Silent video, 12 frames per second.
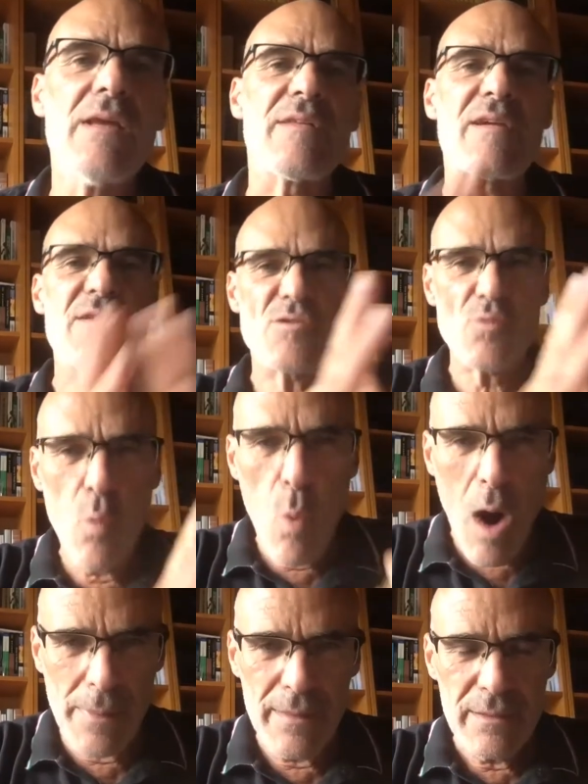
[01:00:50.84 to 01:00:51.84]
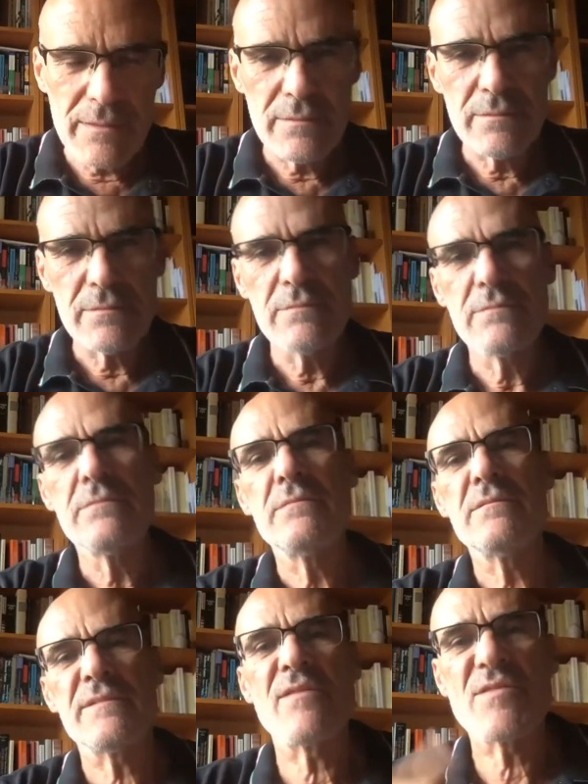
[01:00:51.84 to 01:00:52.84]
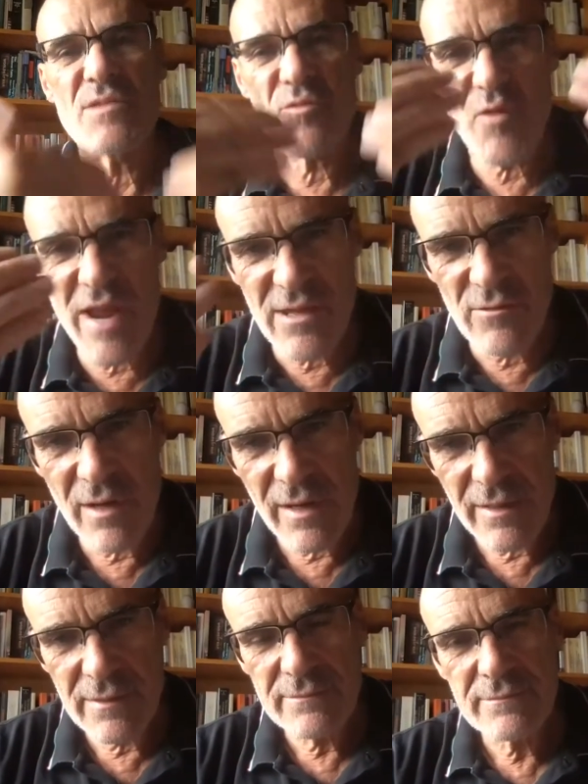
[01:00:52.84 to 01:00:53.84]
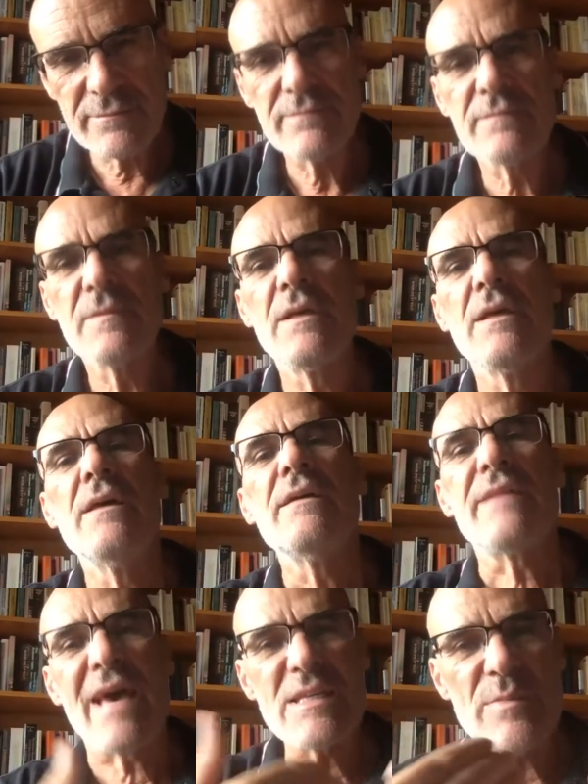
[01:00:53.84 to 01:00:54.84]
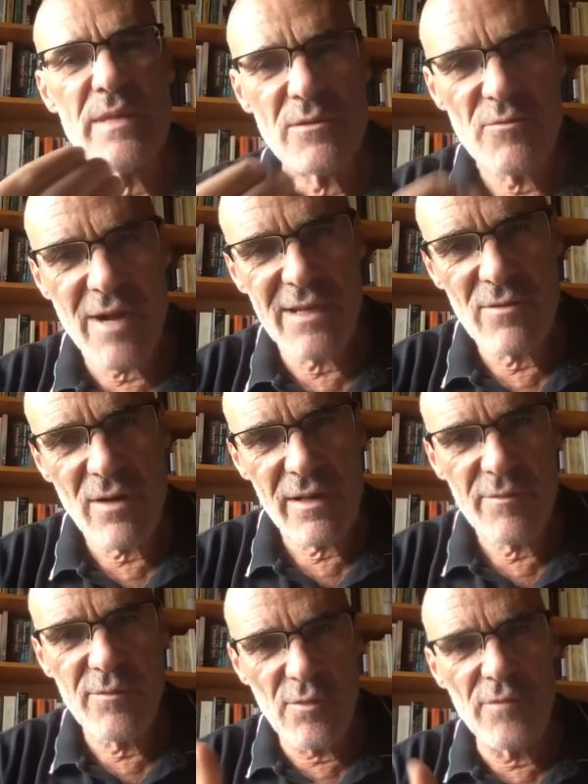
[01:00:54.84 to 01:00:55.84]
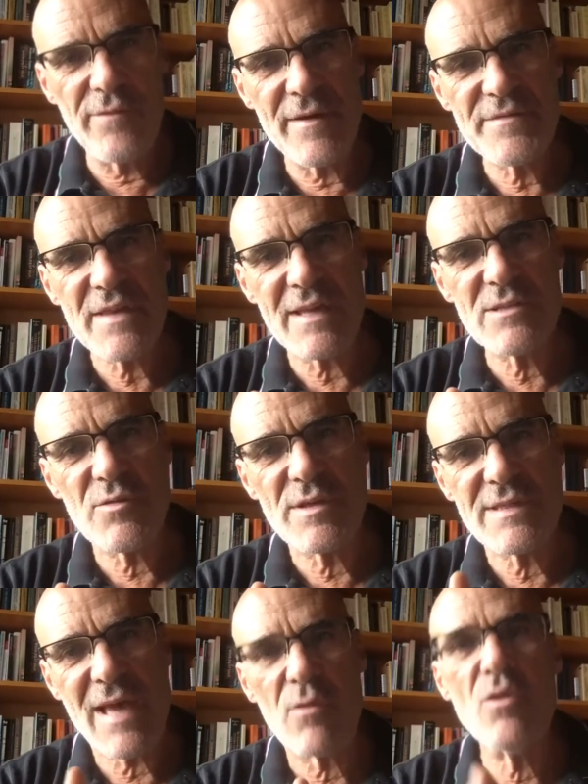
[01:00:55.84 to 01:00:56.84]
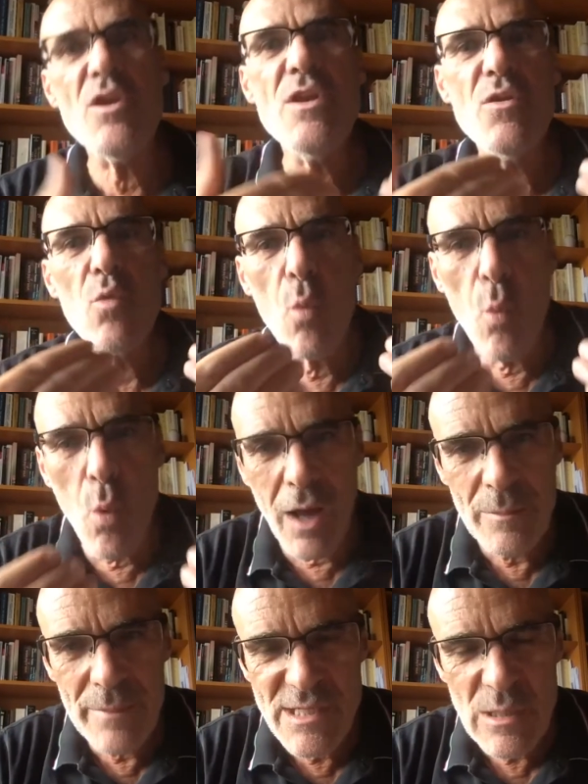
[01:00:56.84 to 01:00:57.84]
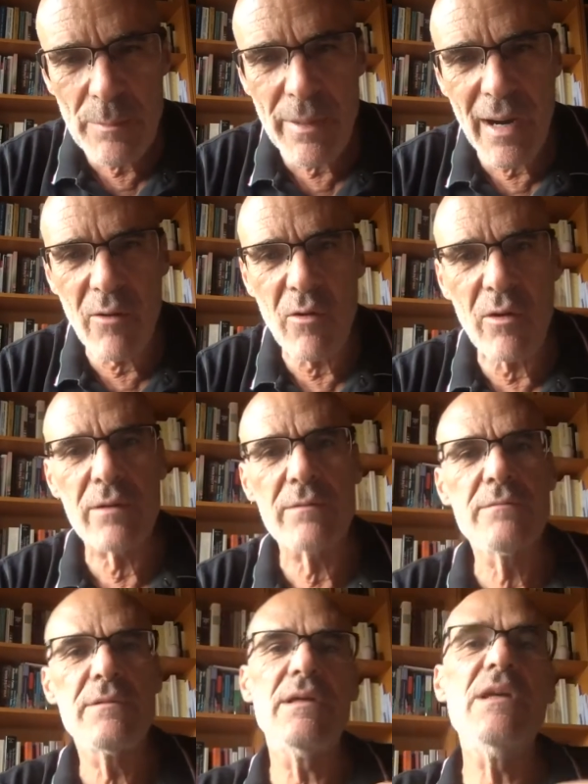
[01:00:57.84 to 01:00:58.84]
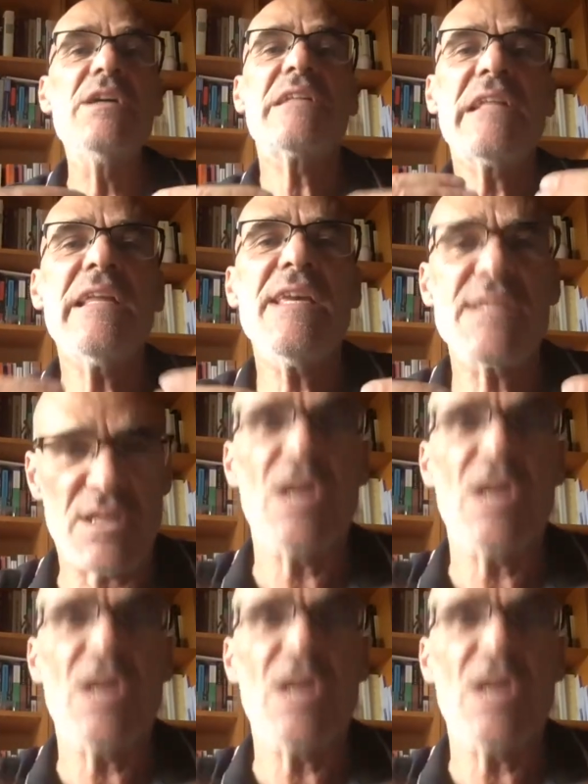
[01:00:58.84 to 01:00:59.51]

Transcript: There is one there is regularly, there has been regularly for five centuries now, one major power at least